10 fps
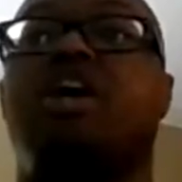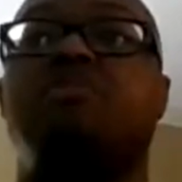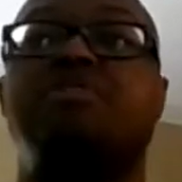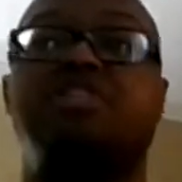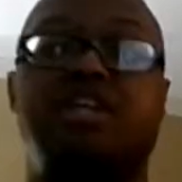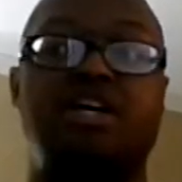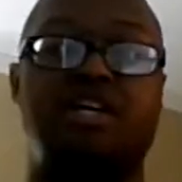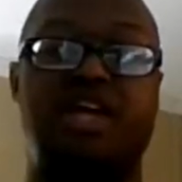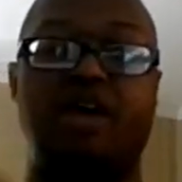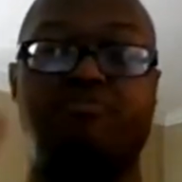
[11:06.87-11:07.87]
are going to be
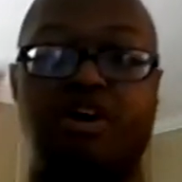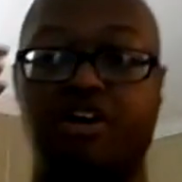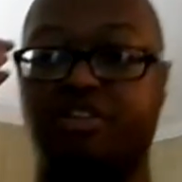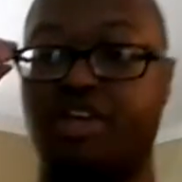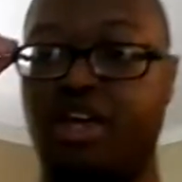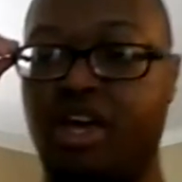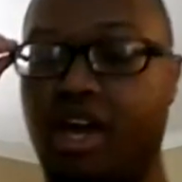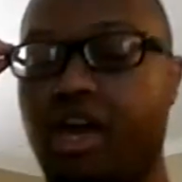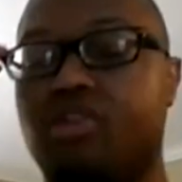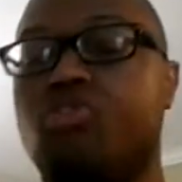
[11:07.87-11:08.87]
singing that month.
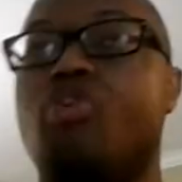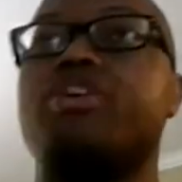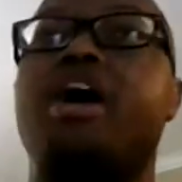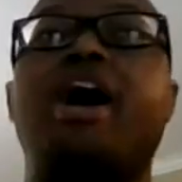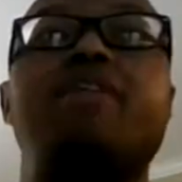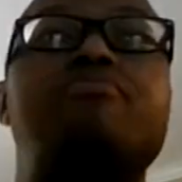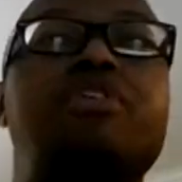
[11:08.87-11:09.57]
And Lord God,